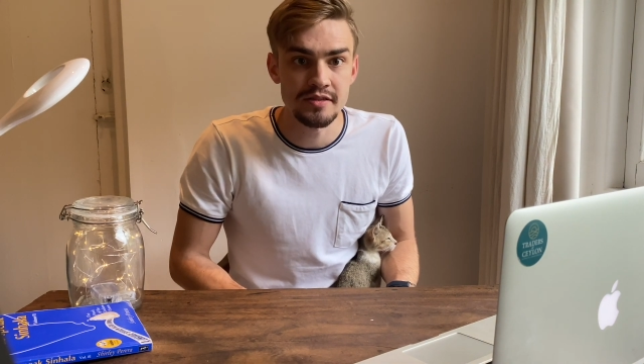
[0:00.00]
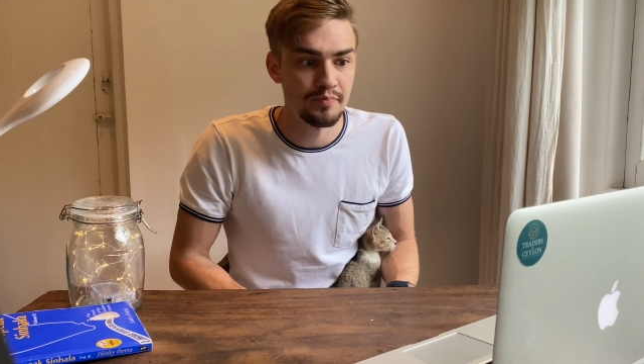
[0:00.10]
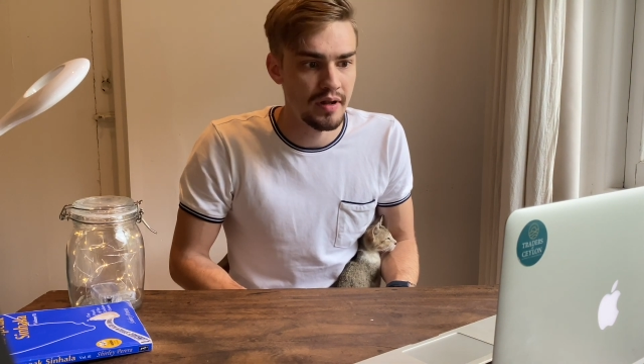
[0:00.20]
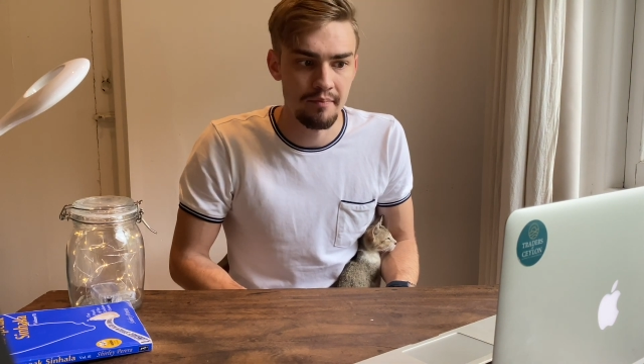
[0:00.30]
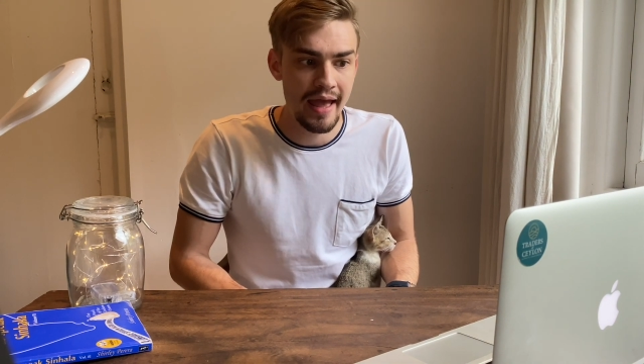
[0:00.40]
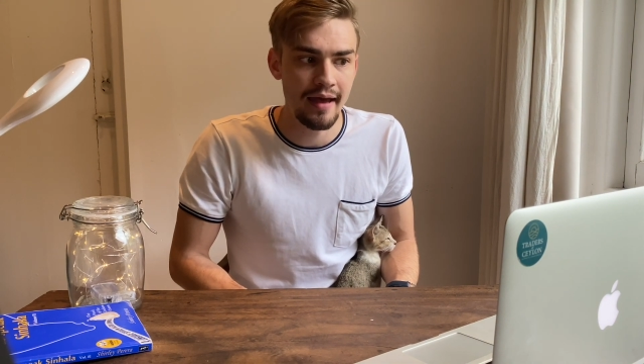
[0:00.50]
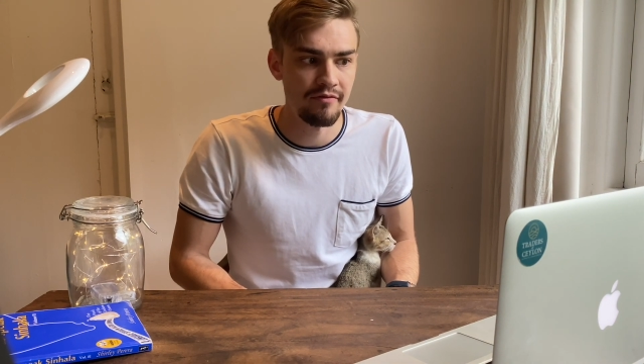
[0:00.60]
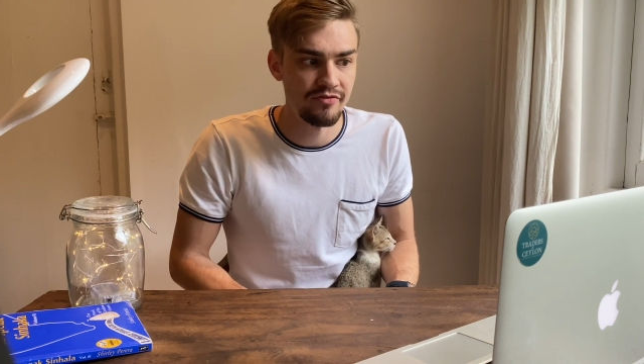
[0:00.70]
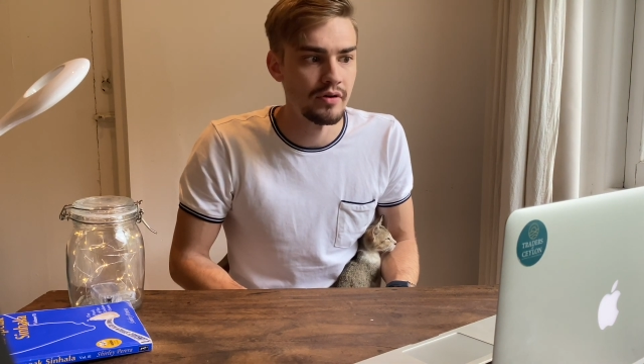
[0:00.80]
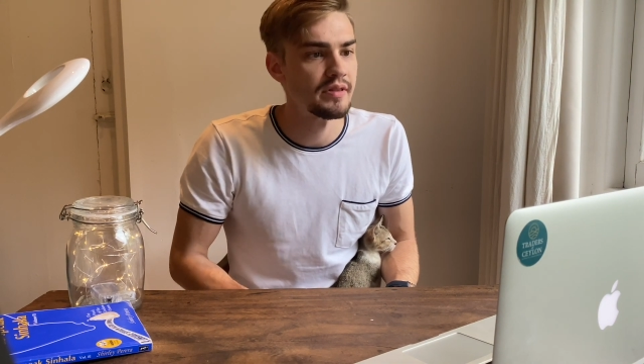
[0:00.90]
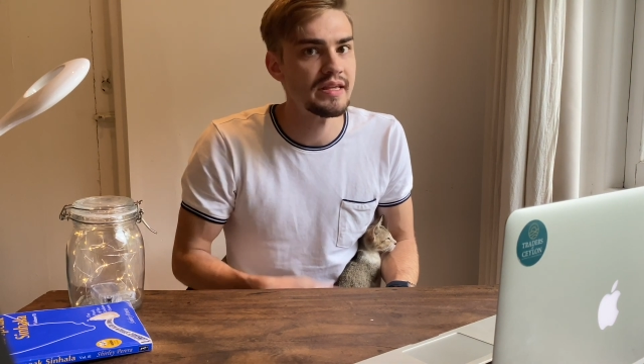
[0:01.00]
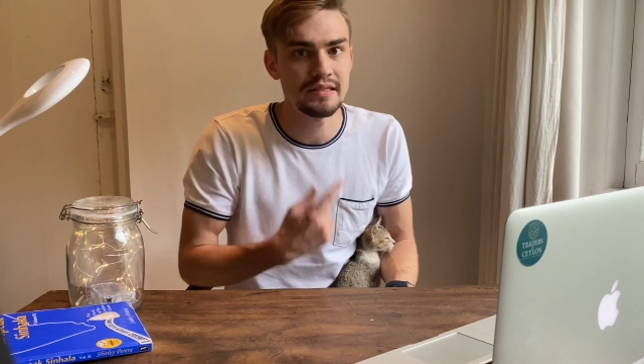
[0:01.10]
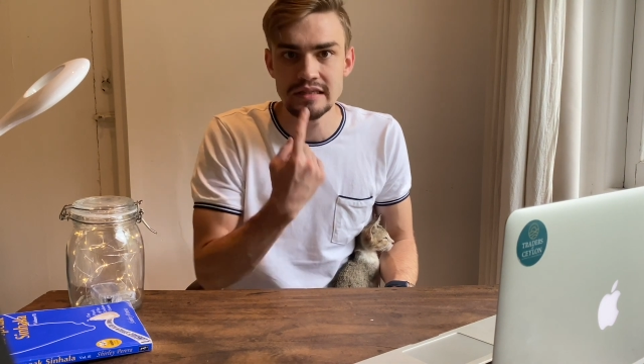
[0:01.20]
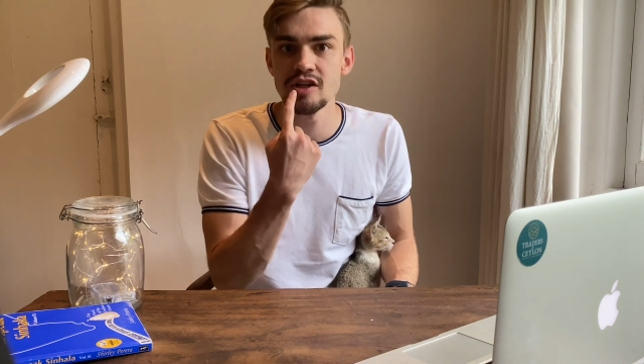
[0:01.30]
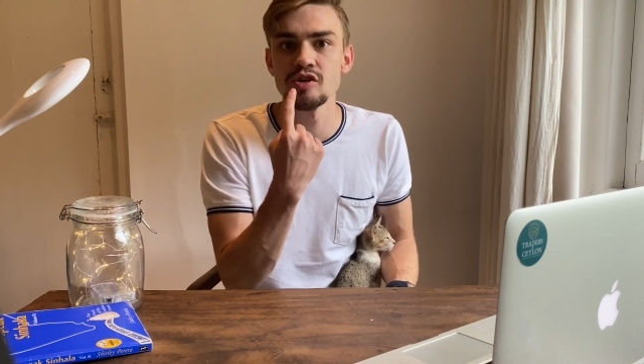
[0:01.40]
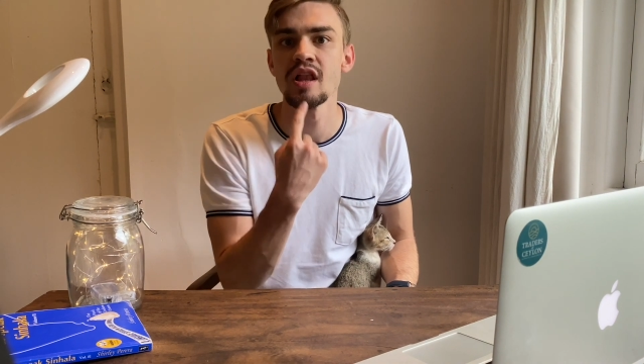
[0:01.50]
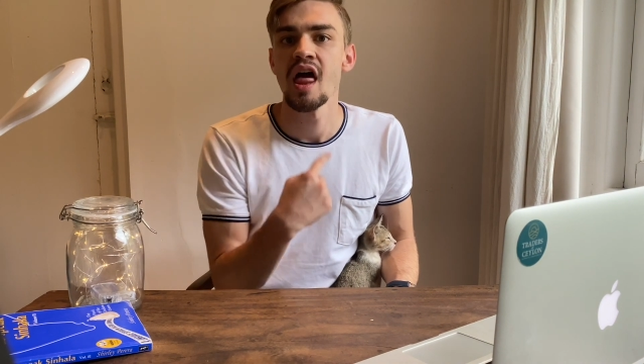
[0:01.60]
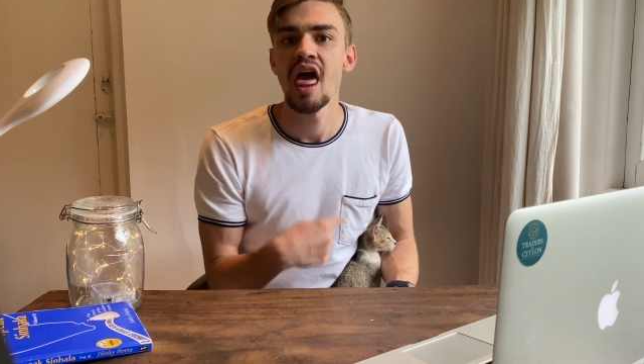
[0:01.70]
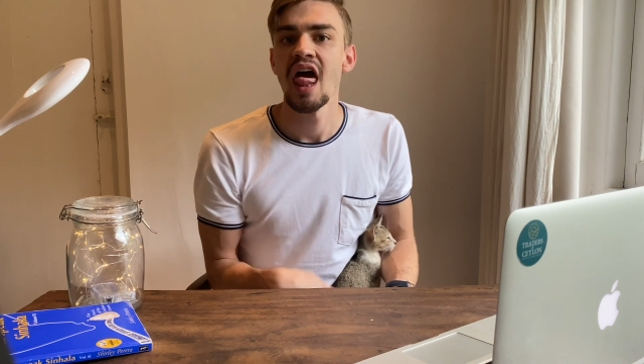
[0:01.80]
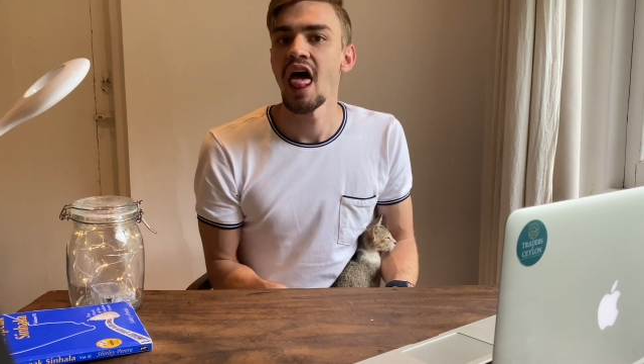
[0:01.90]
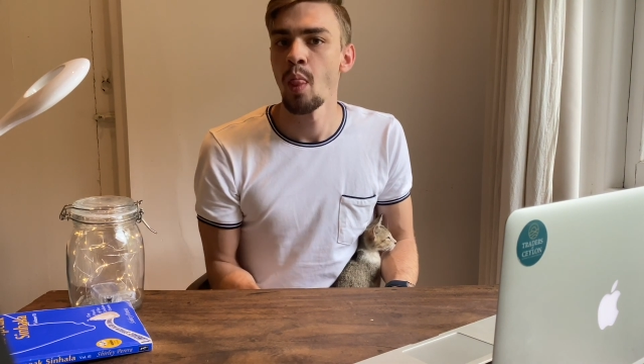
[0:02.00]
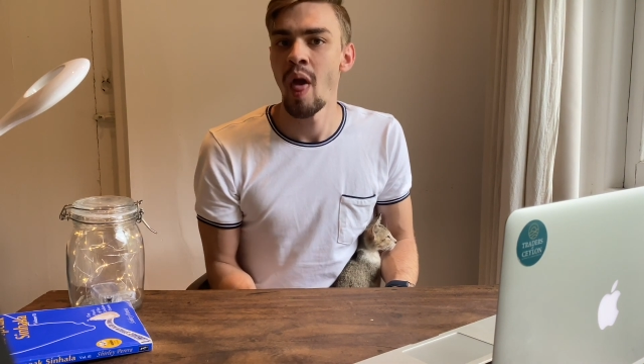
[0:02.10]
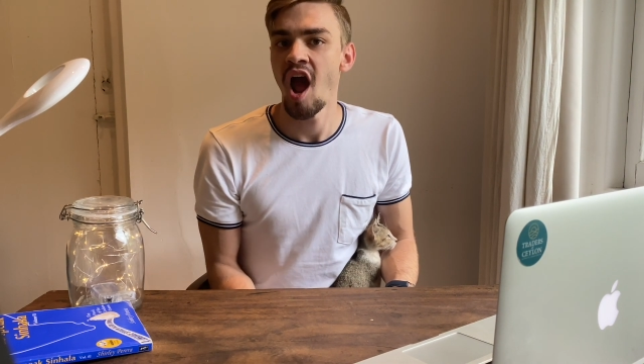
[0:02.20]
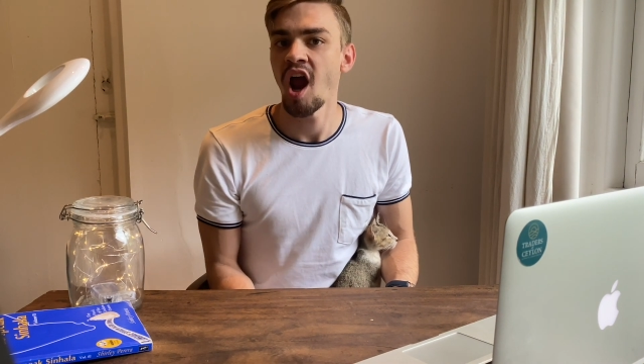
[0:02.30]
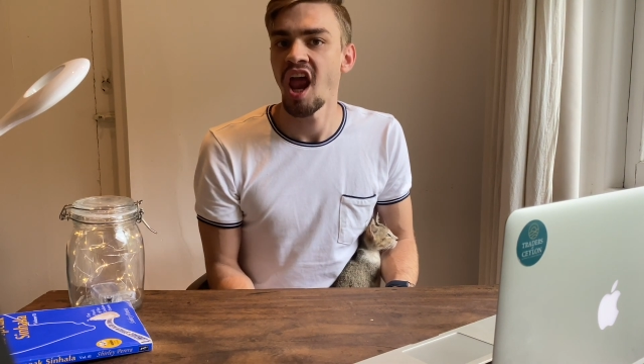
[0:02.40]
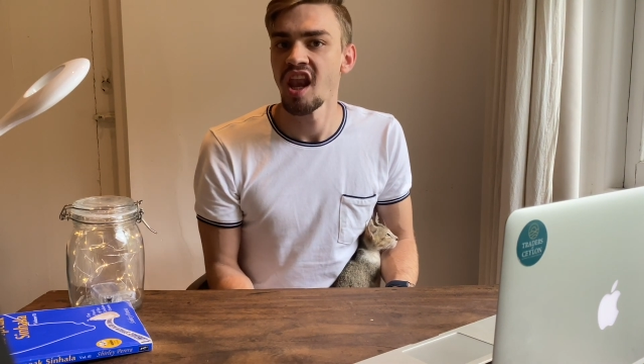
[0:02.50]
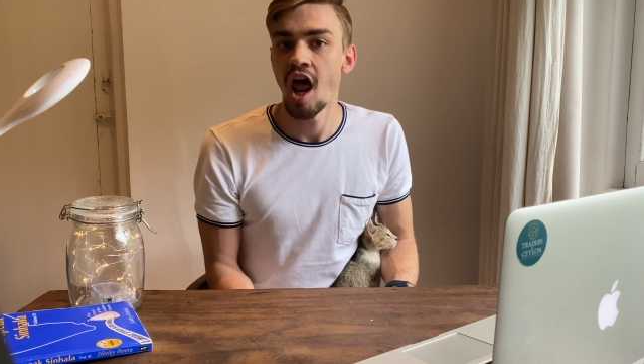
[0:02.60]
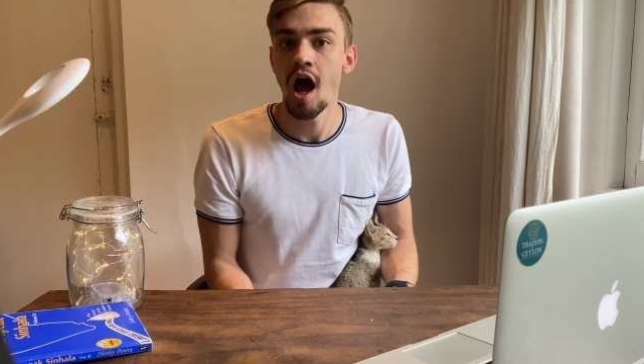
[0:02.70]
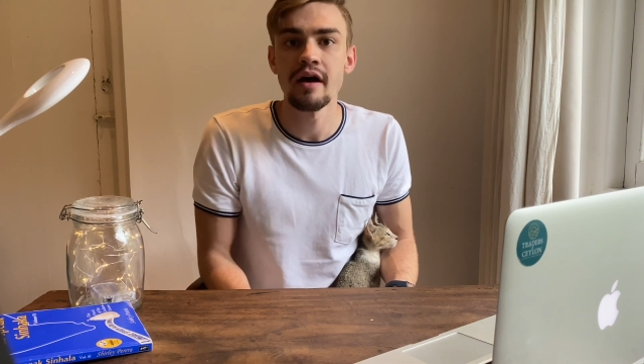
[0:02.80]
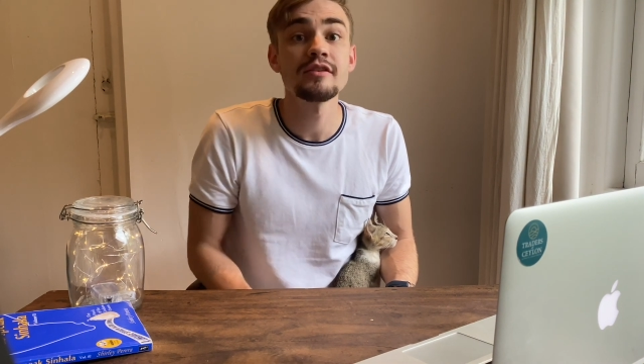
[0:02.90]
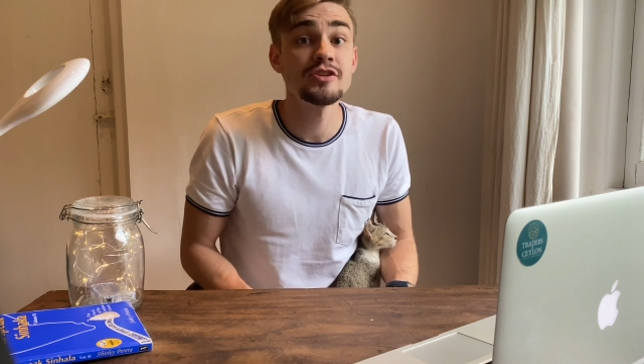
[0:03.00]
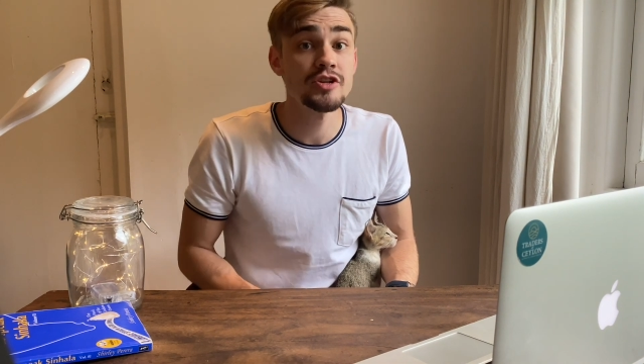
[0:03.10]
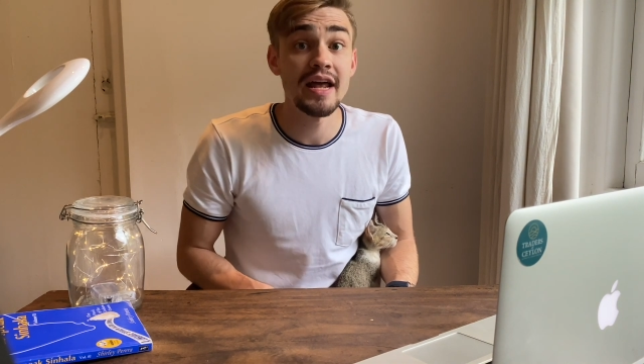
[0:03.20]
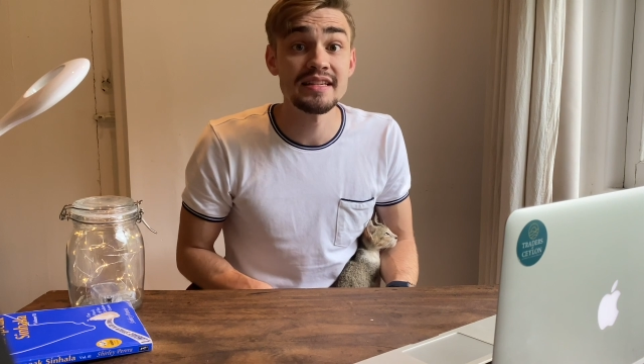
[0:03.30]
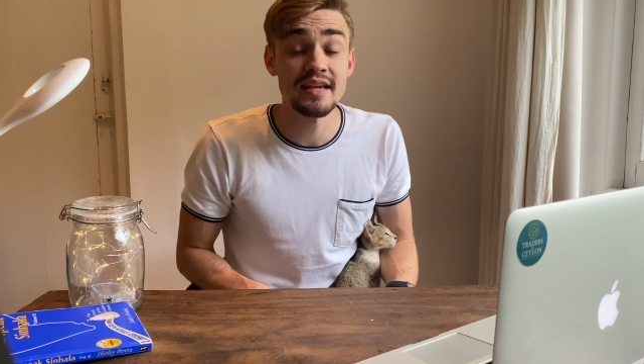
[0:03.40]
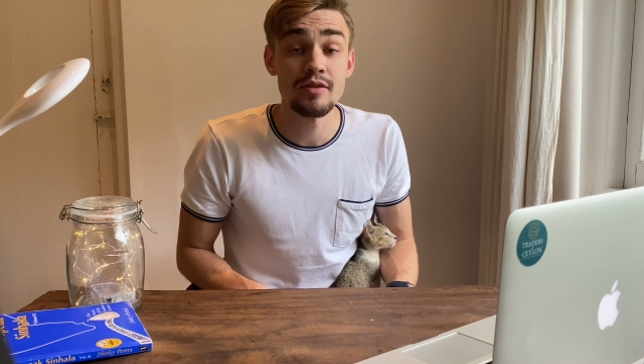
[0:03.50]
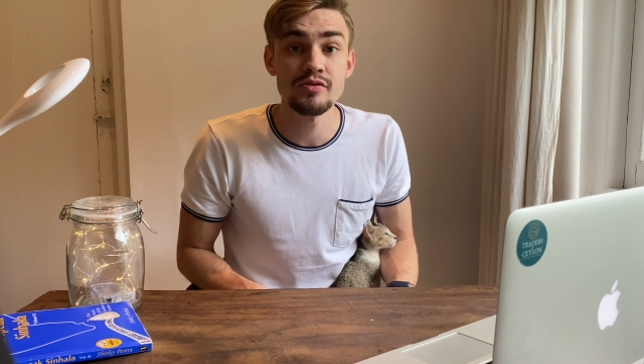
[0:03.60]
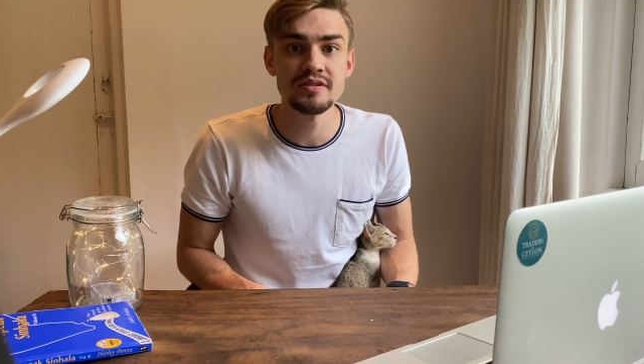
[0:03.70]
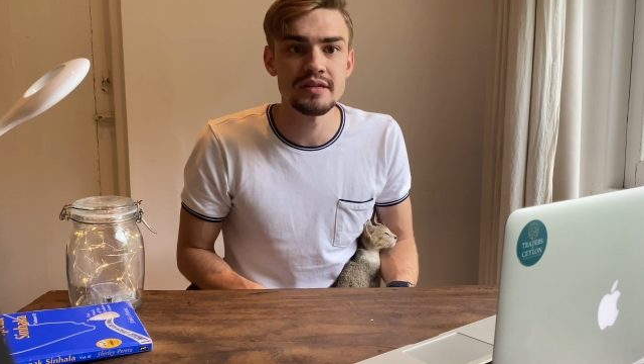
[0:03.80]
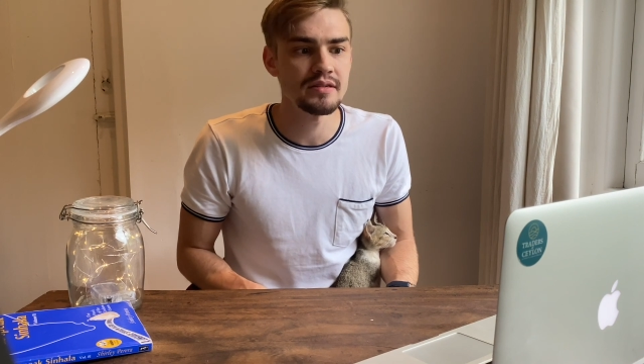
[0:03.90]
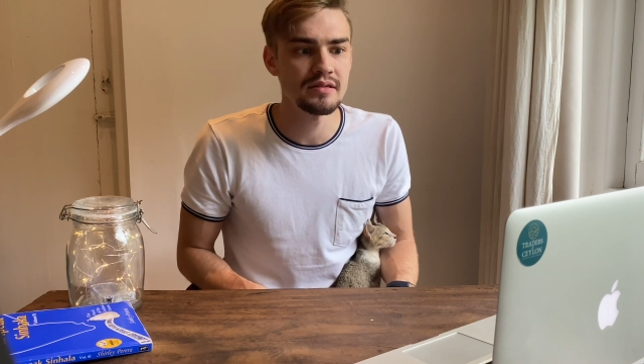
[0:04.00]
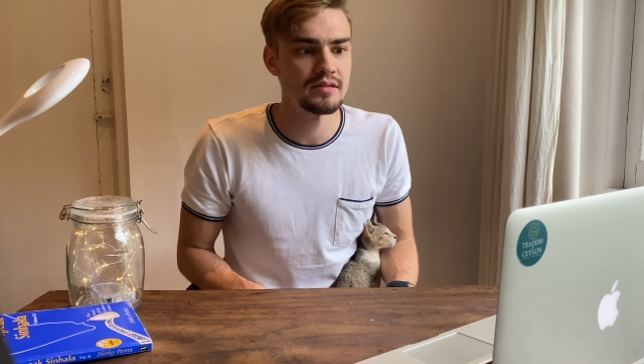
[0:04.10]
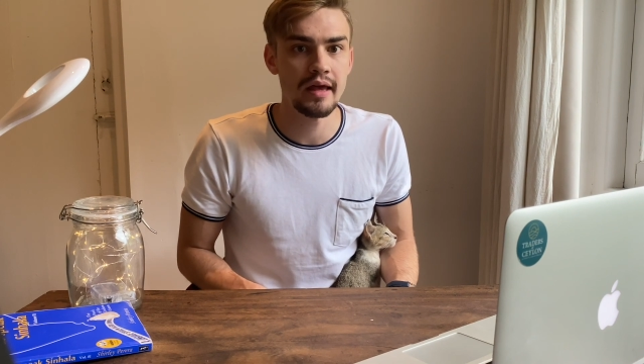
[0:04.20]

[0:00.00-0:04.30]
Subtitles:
But man, for this little American tongue to try to say those things,